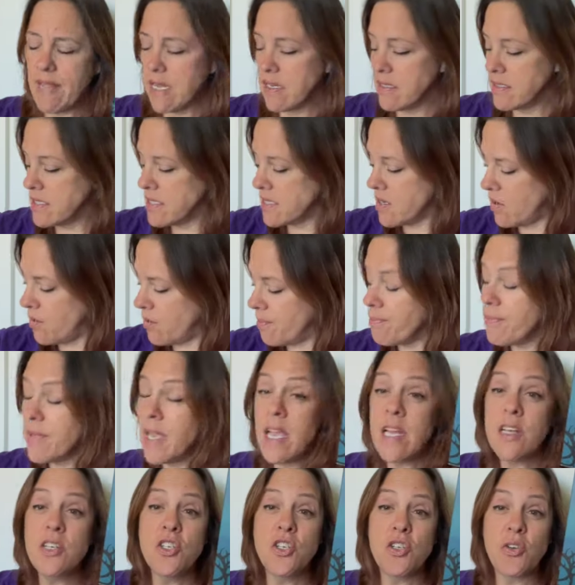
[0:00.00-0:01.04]
So
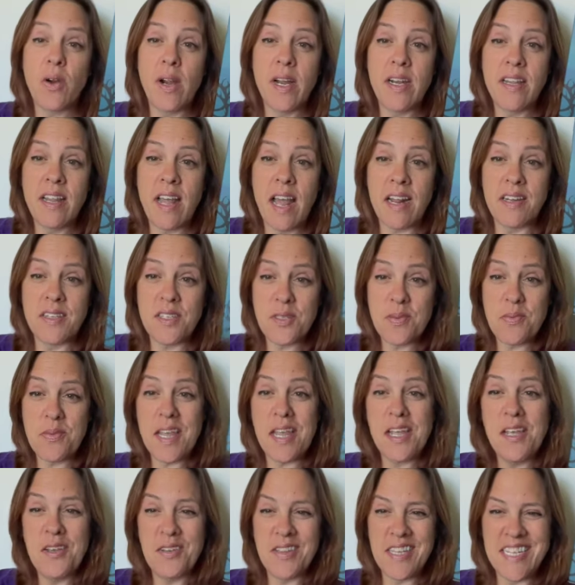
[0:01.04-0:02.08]
enjoyed that. So
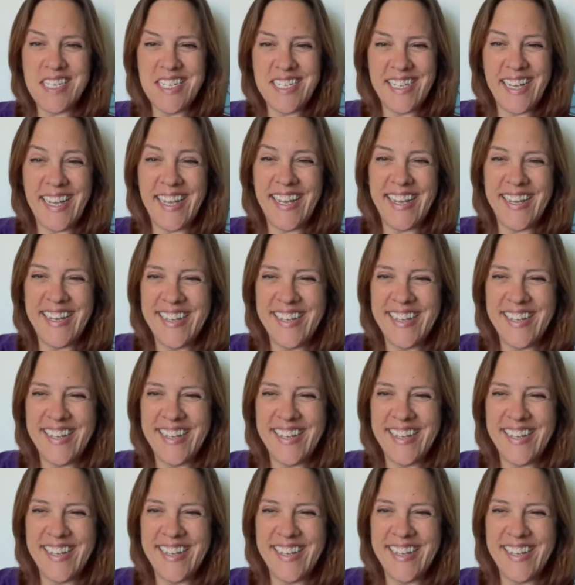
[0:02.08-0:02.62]
thank you, Lindy.